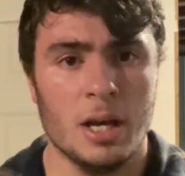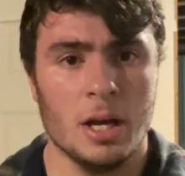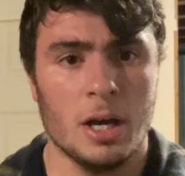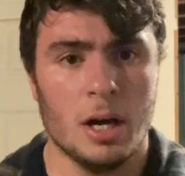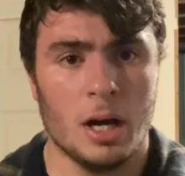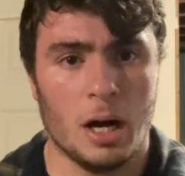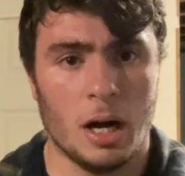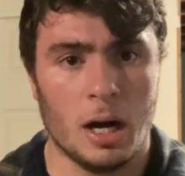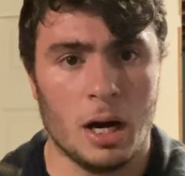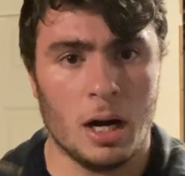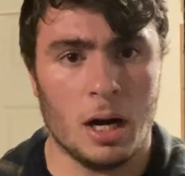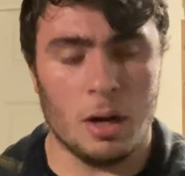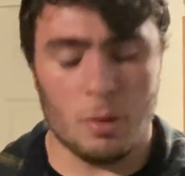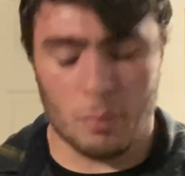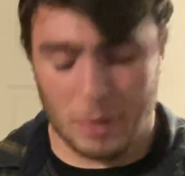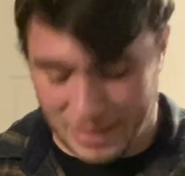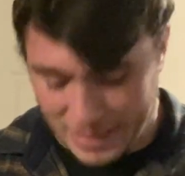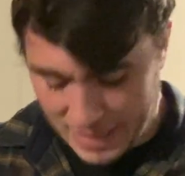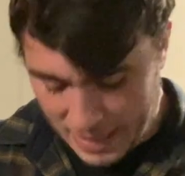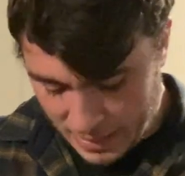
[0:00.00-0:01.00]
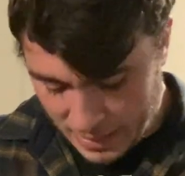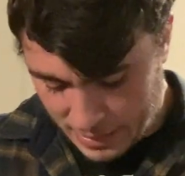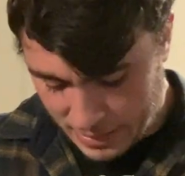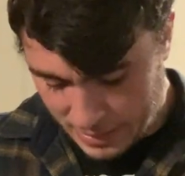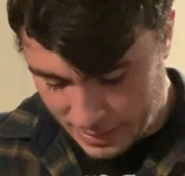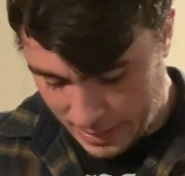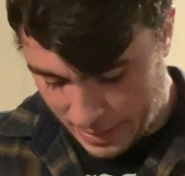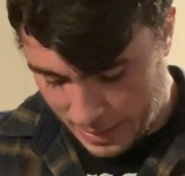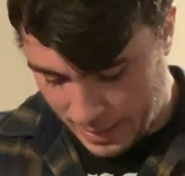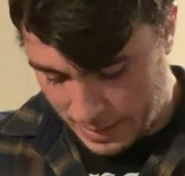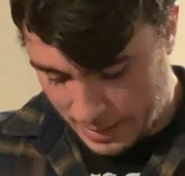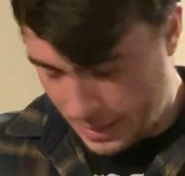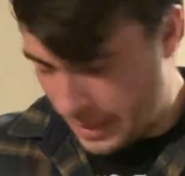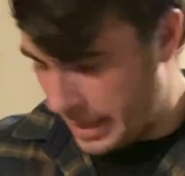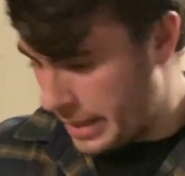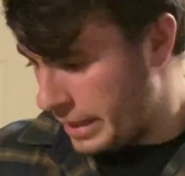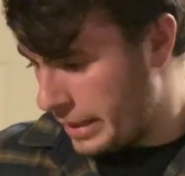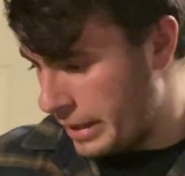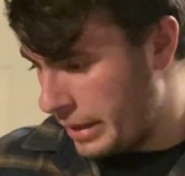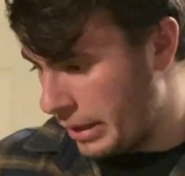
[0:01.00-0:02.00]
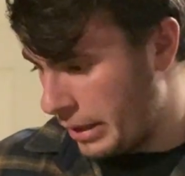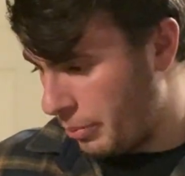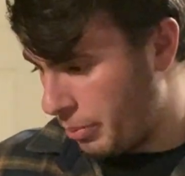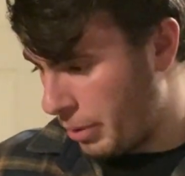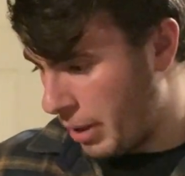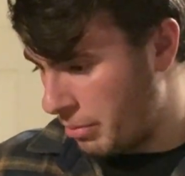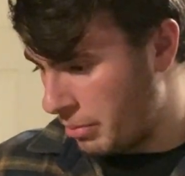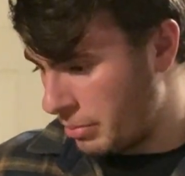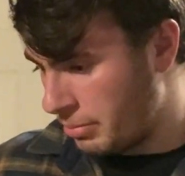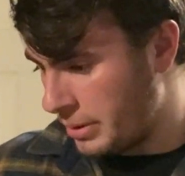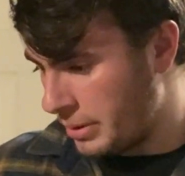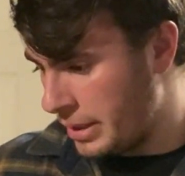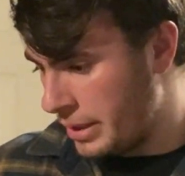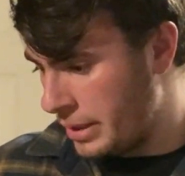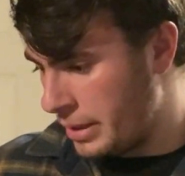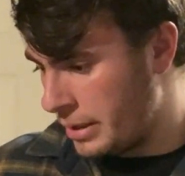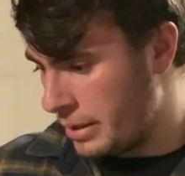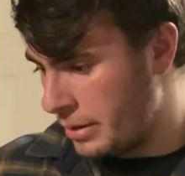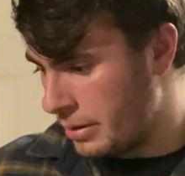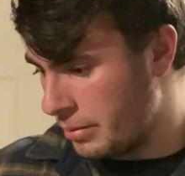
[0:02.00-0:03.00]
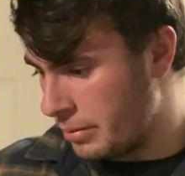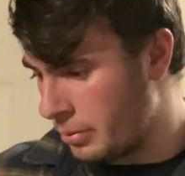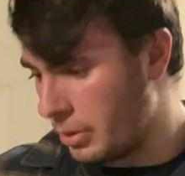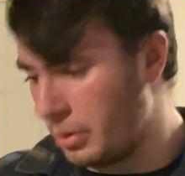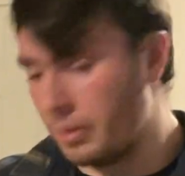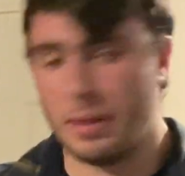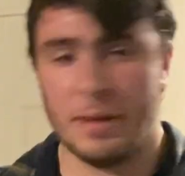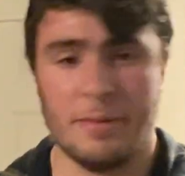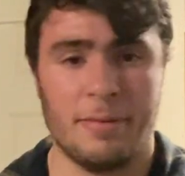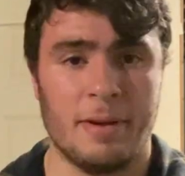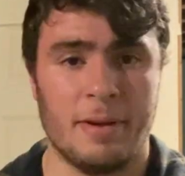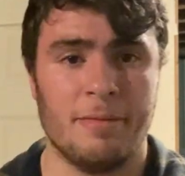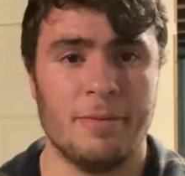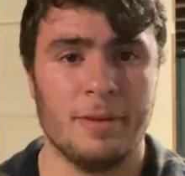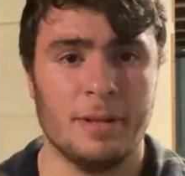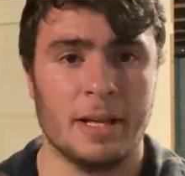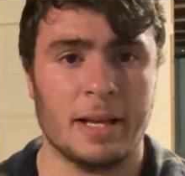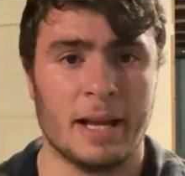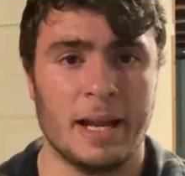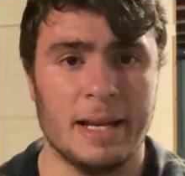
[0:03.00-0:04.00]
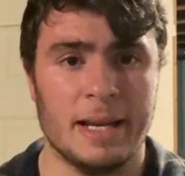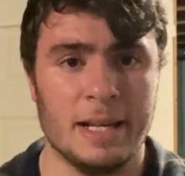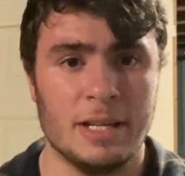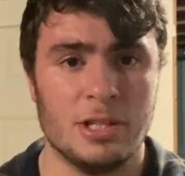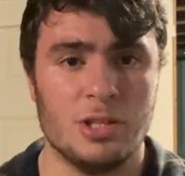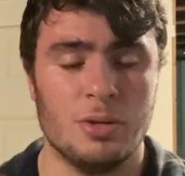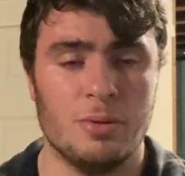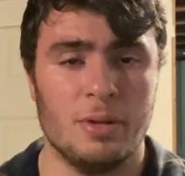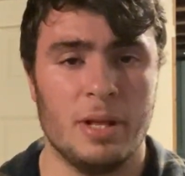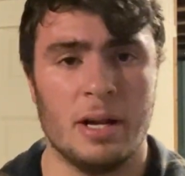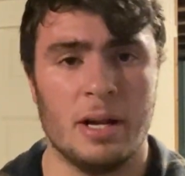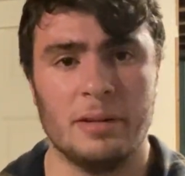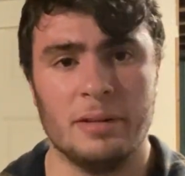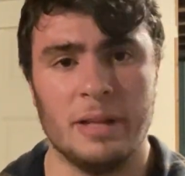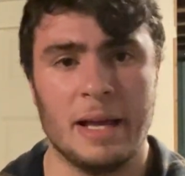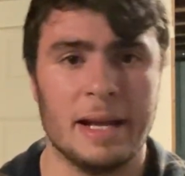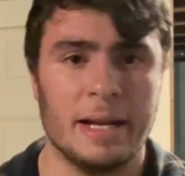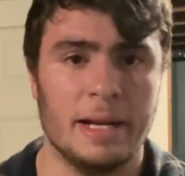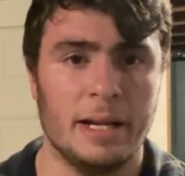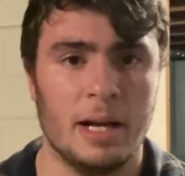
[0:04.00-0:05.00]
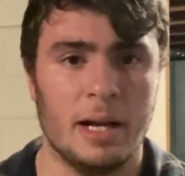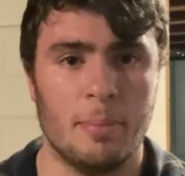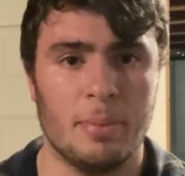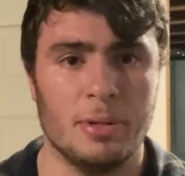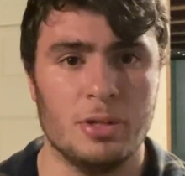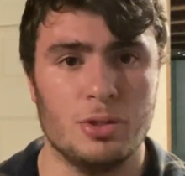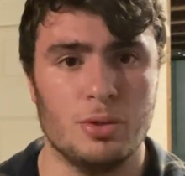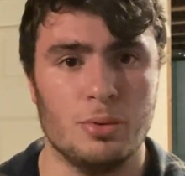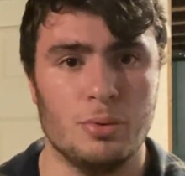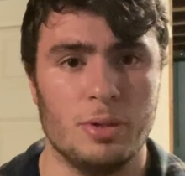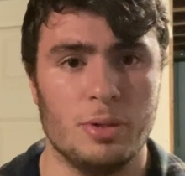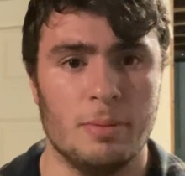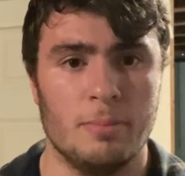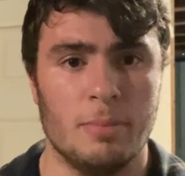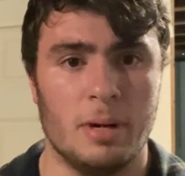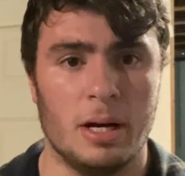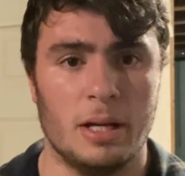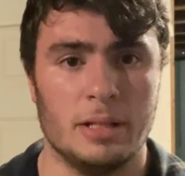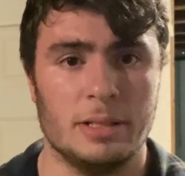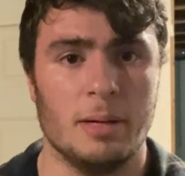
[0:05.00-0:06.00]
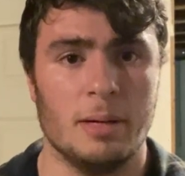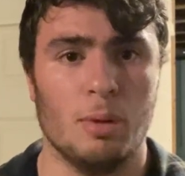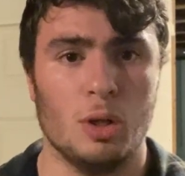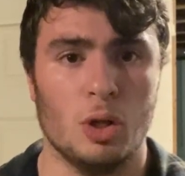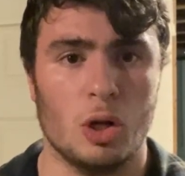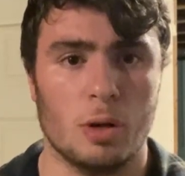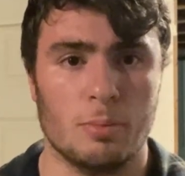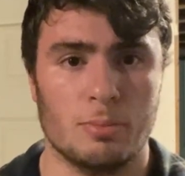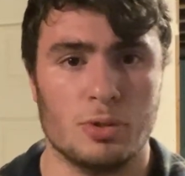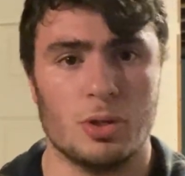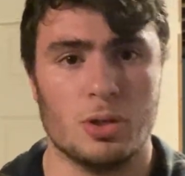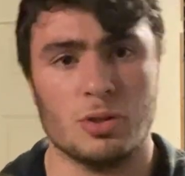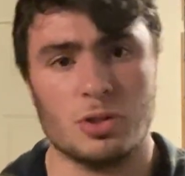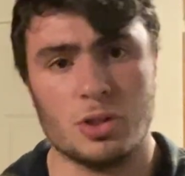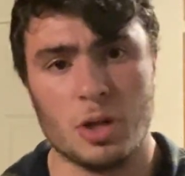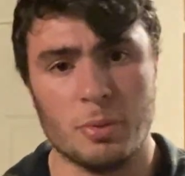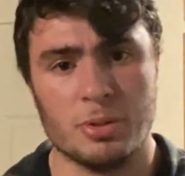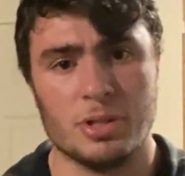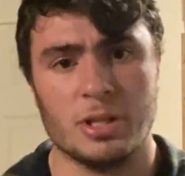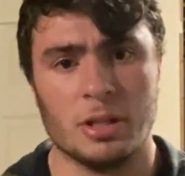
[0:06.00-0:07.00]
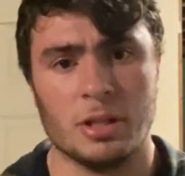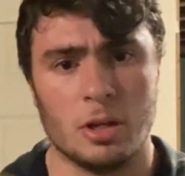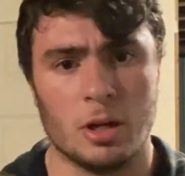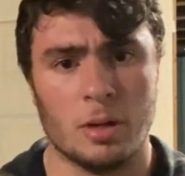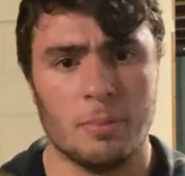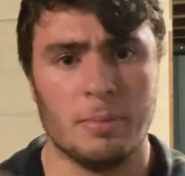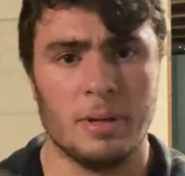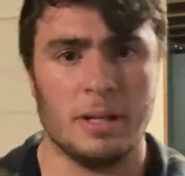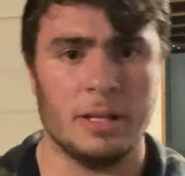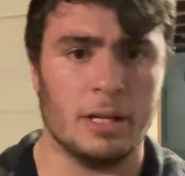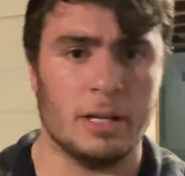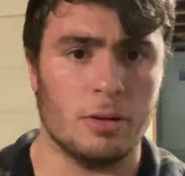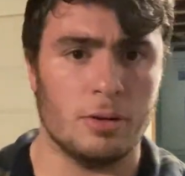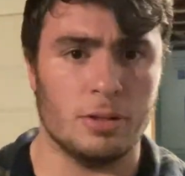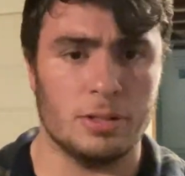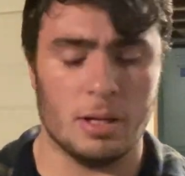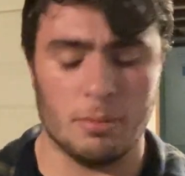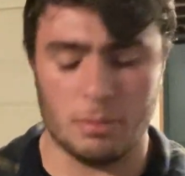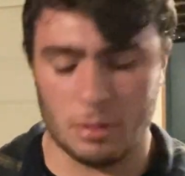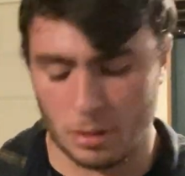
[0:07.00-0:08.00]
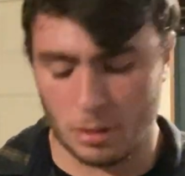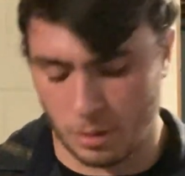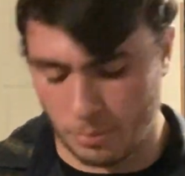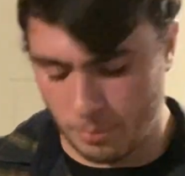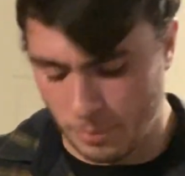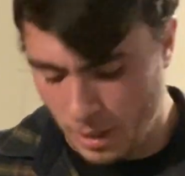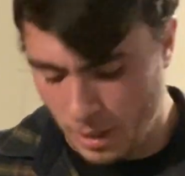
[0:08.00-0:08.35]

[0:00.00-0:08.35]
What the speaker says: with this, and then I'll probably, if I feel like I need to, then I'll lighten it up and do them double arm. So I'll start with single arm and then go to double arm.